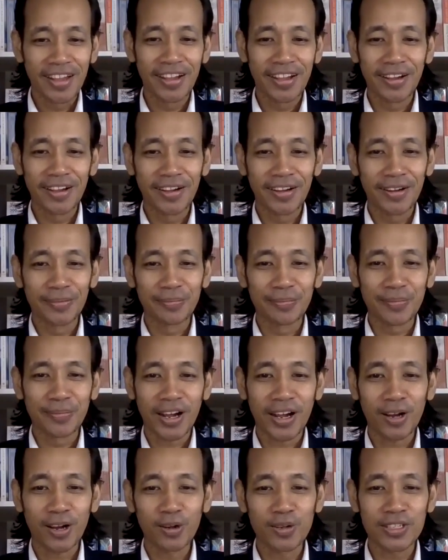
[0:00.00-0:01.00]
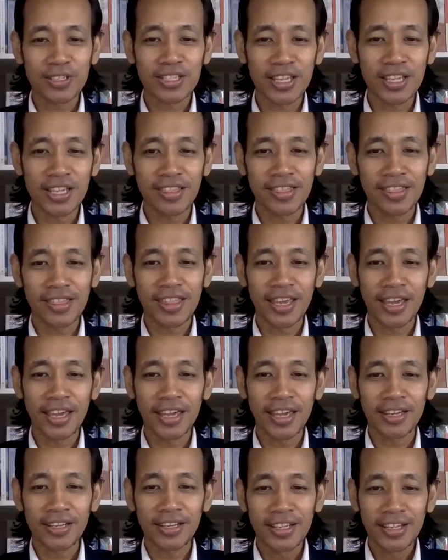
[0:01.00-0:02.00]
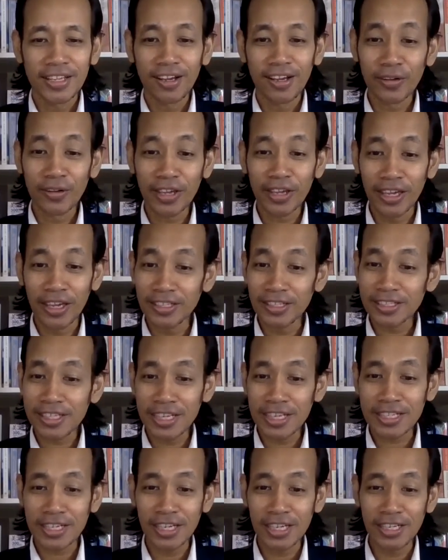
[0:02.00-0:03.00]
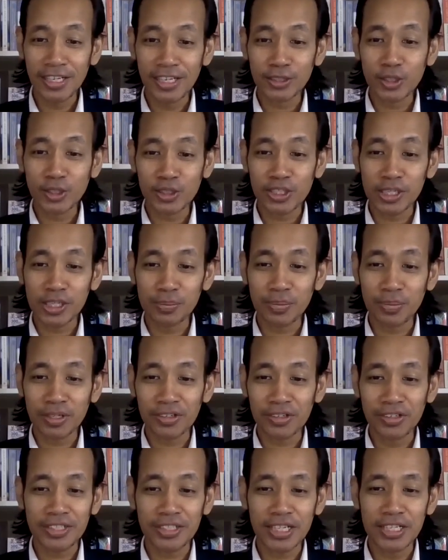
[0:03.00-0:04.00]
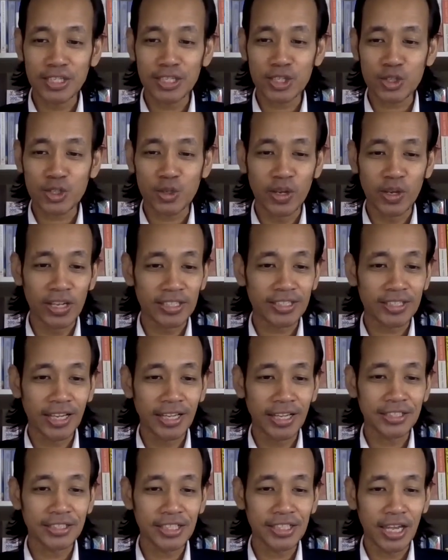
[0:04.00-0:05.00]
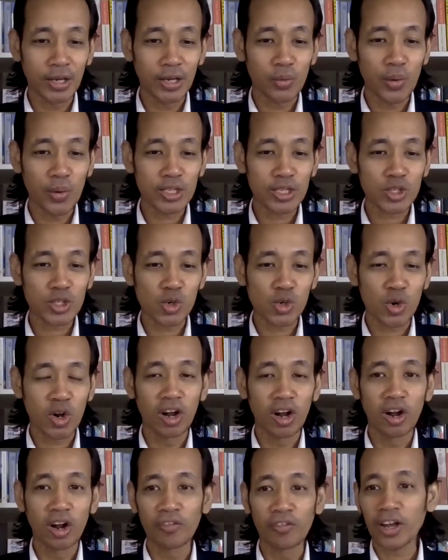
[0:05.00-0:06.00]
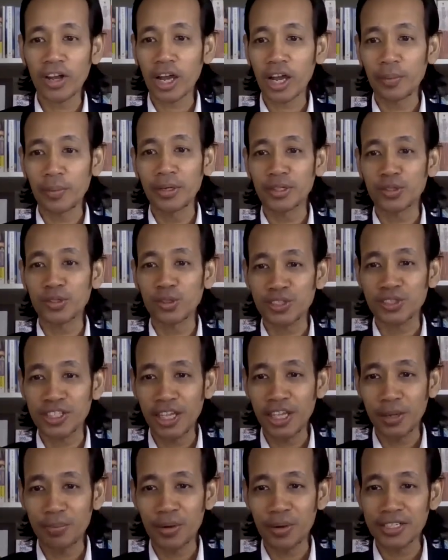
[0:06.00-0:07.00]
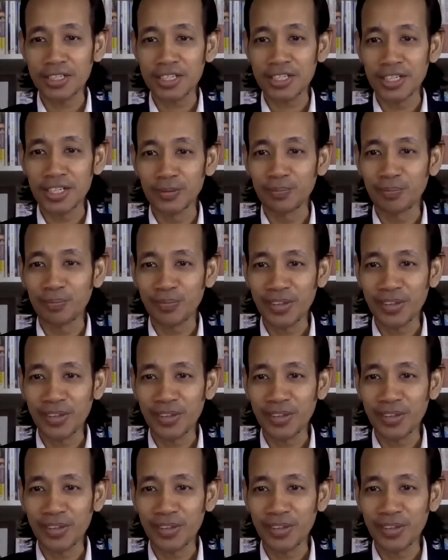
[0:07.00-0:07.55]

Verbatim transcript: Um, how is it that, okay, it says here the two simple reasons to anxiety and ways to overcoming to stay present.